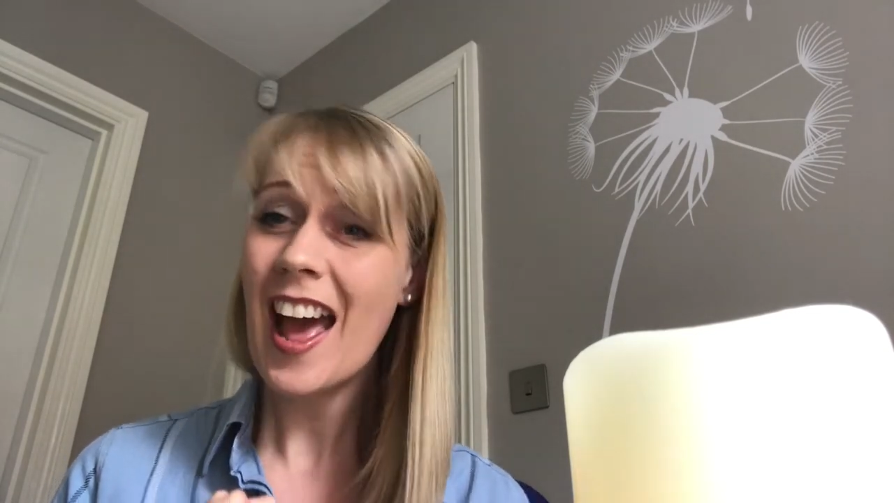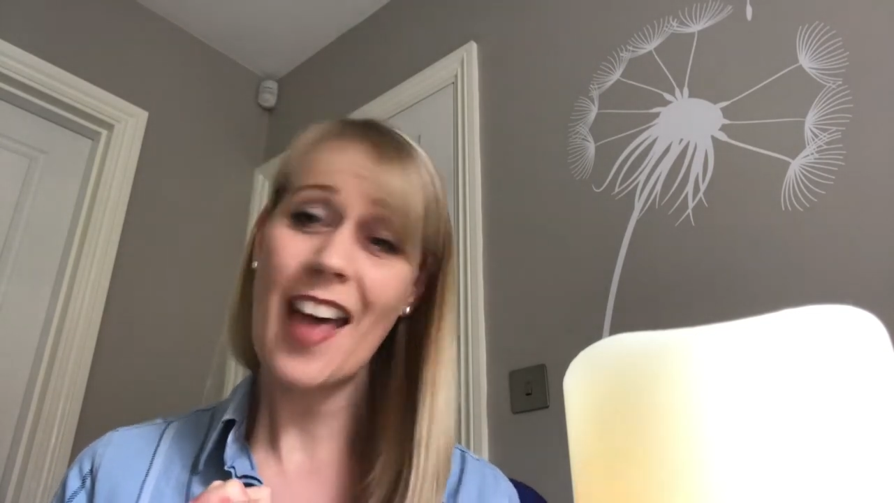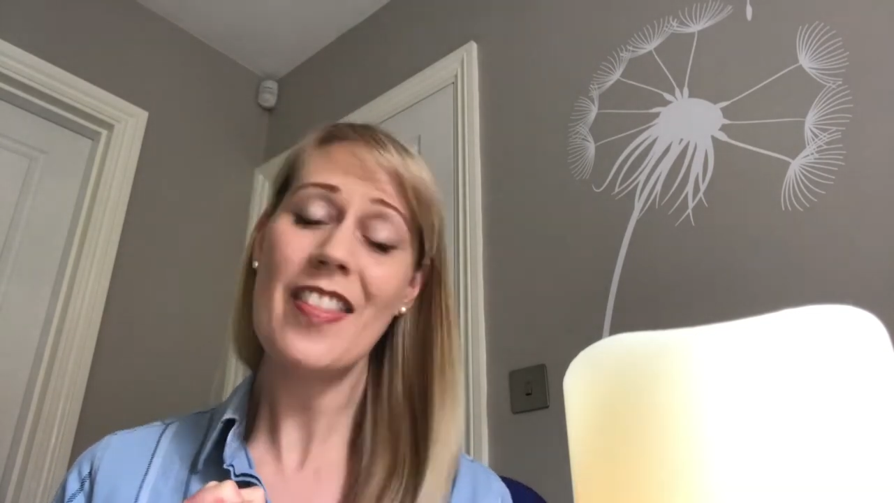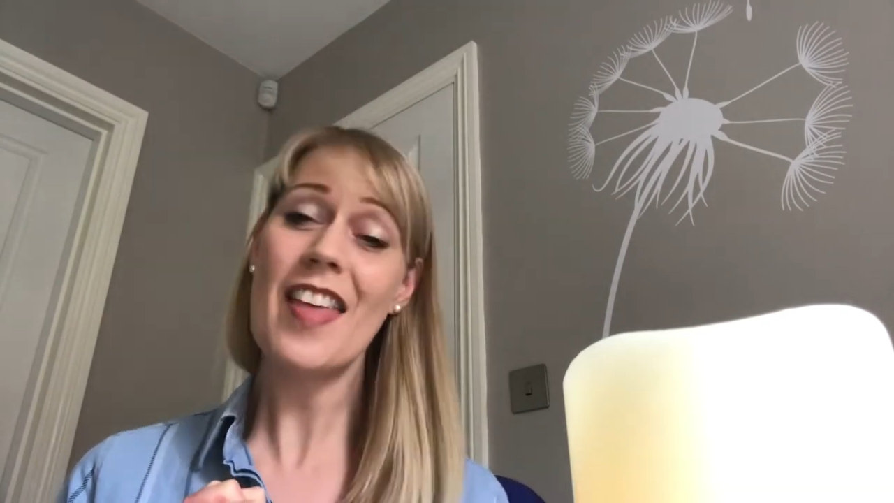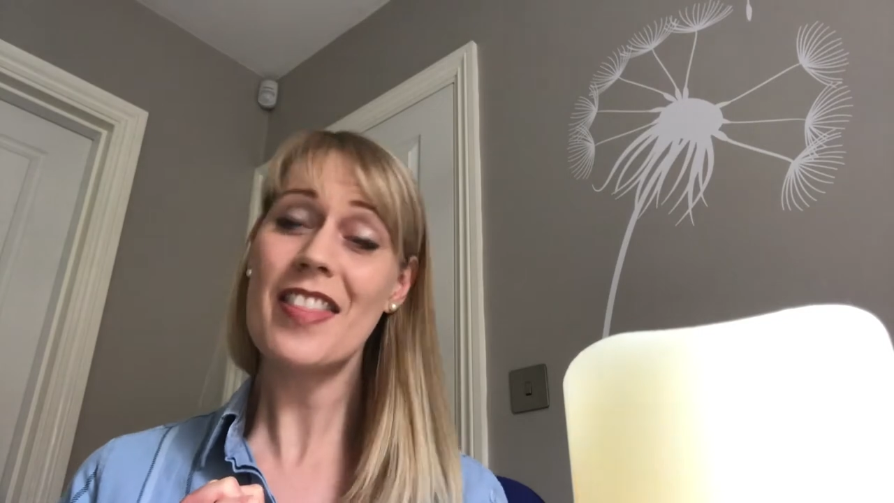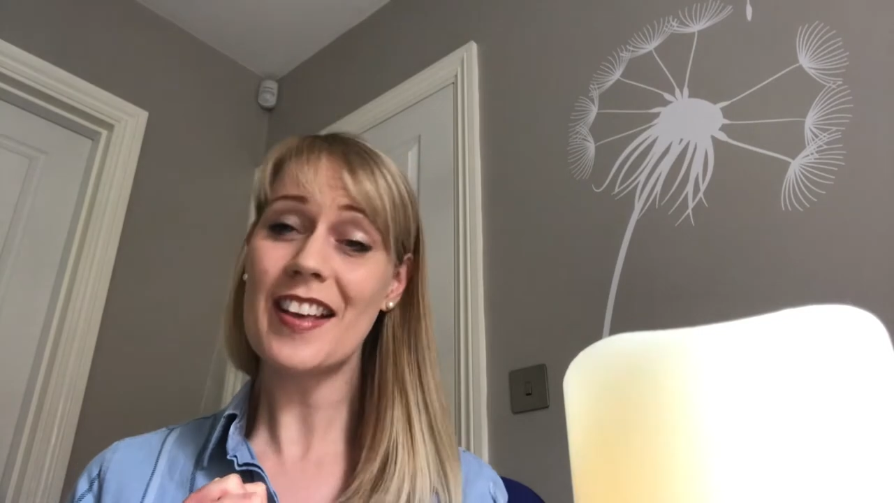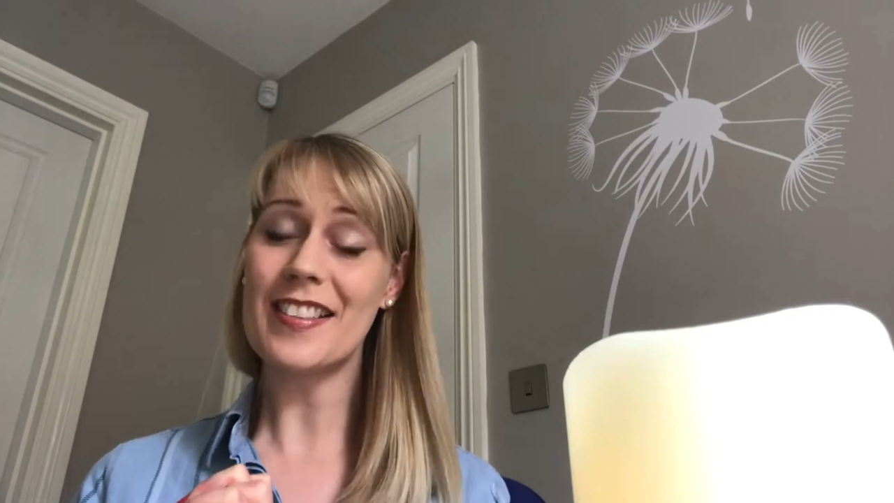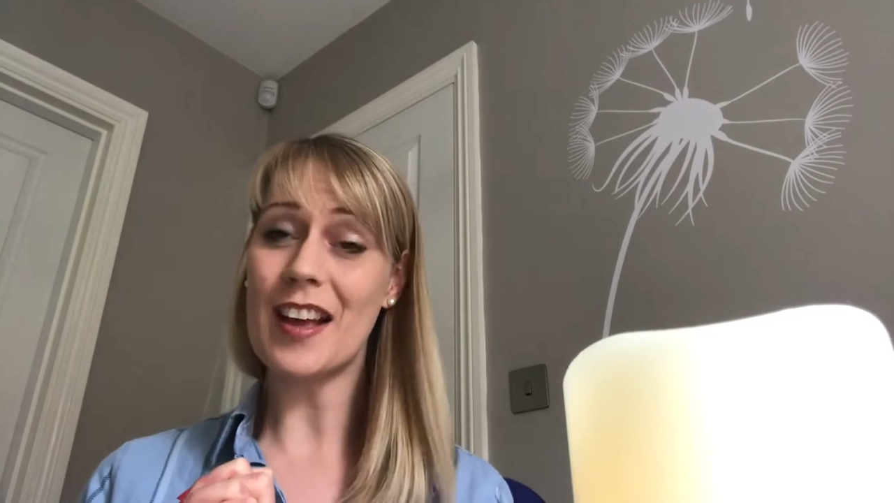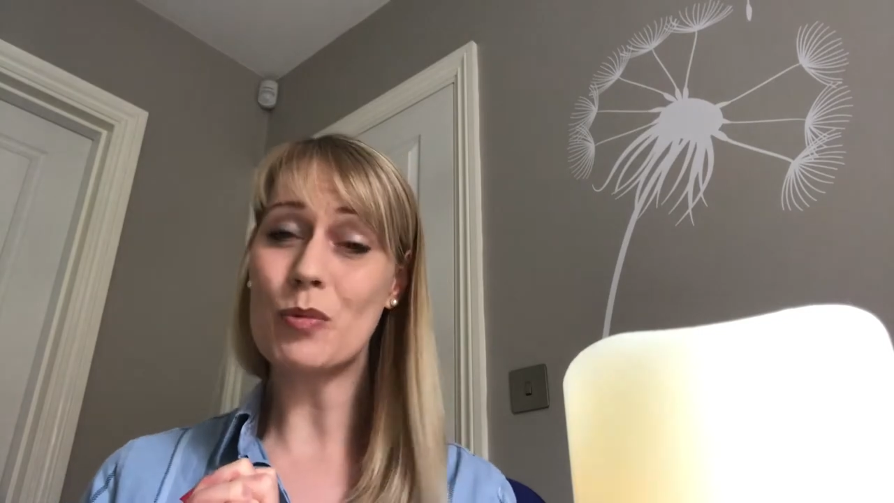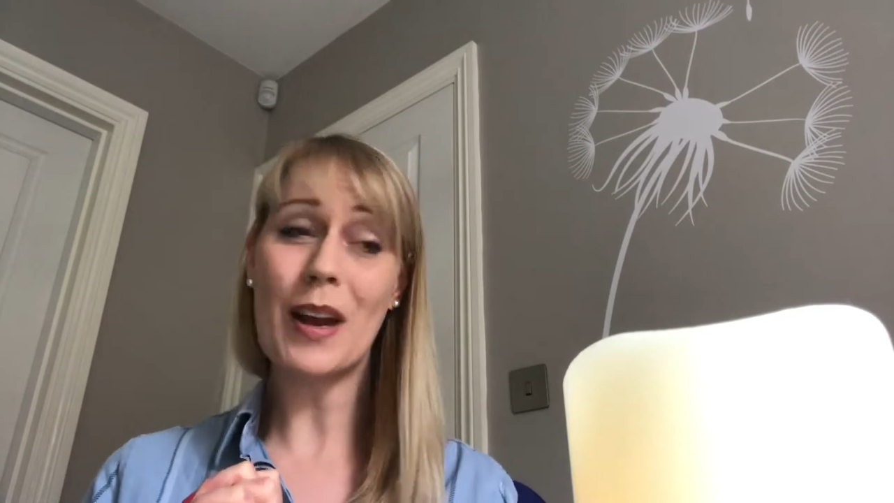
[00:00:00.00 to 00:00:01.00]
And then they
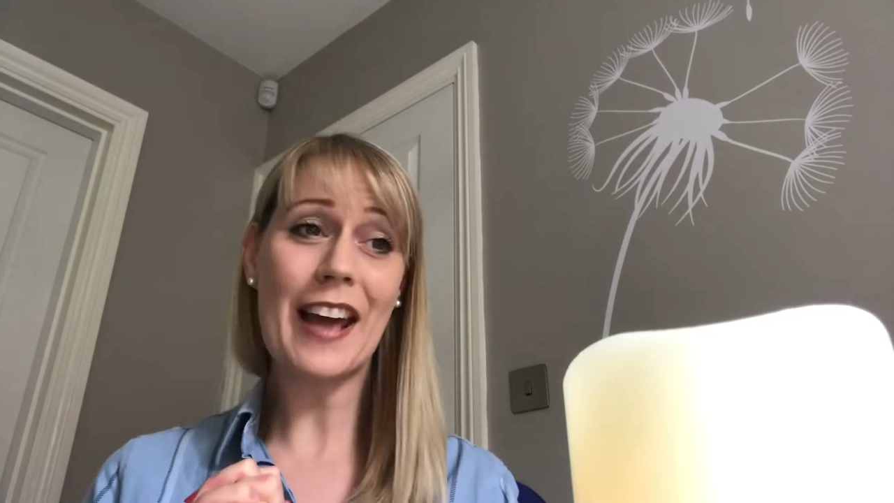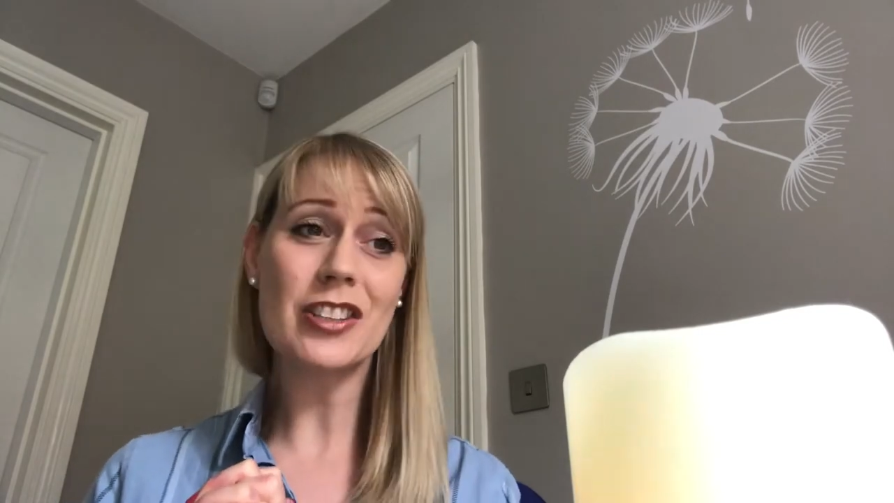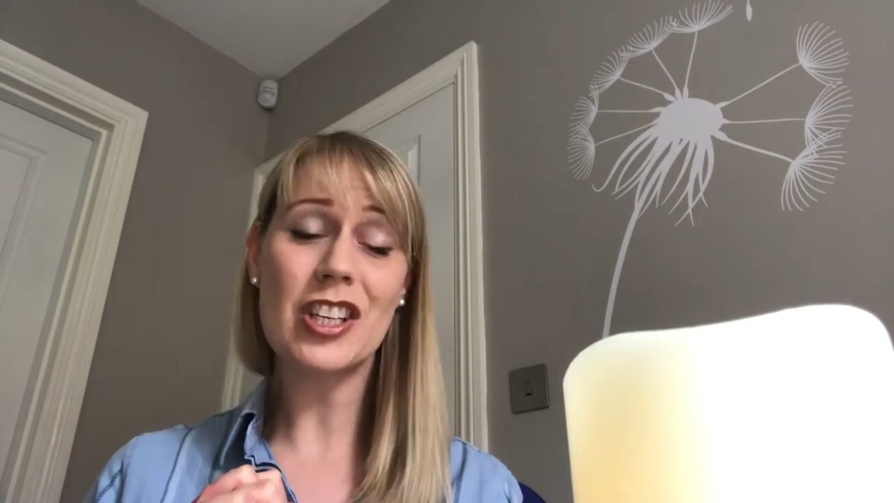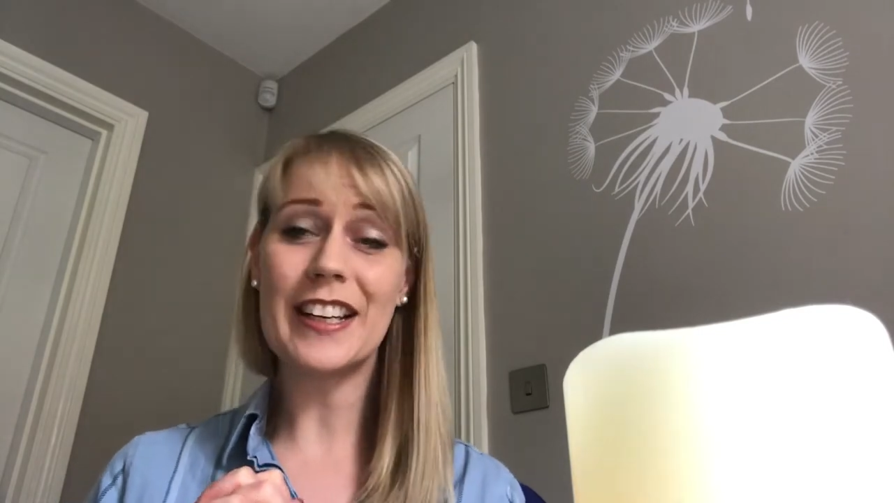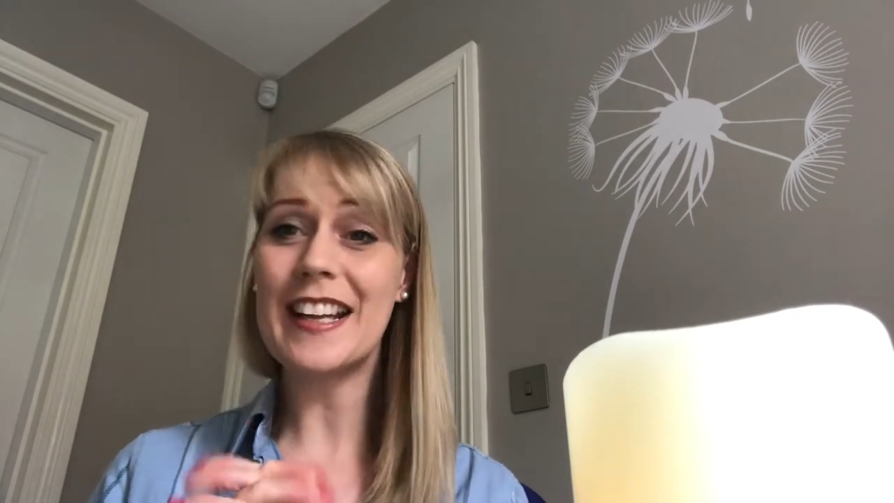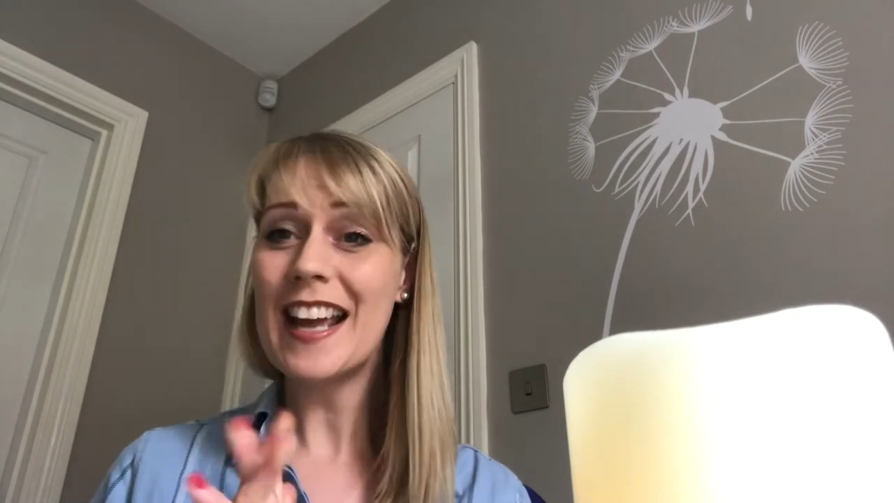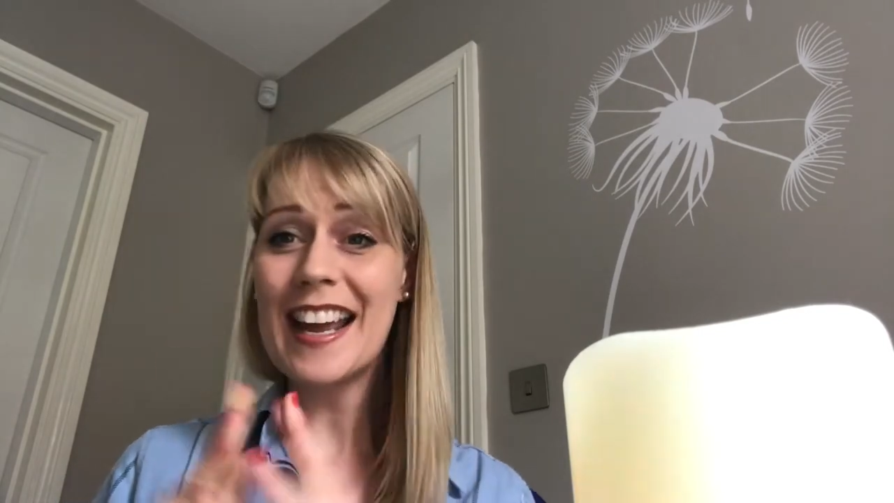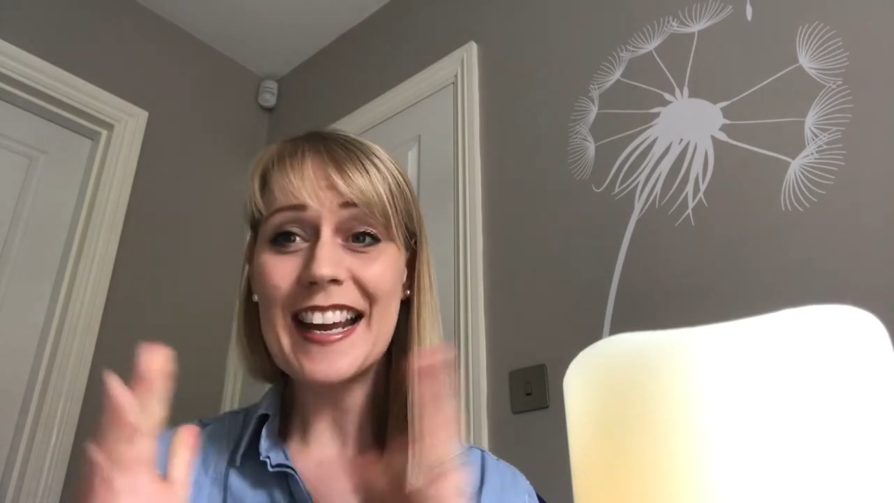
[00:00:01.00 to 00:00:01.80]
said, well, actually,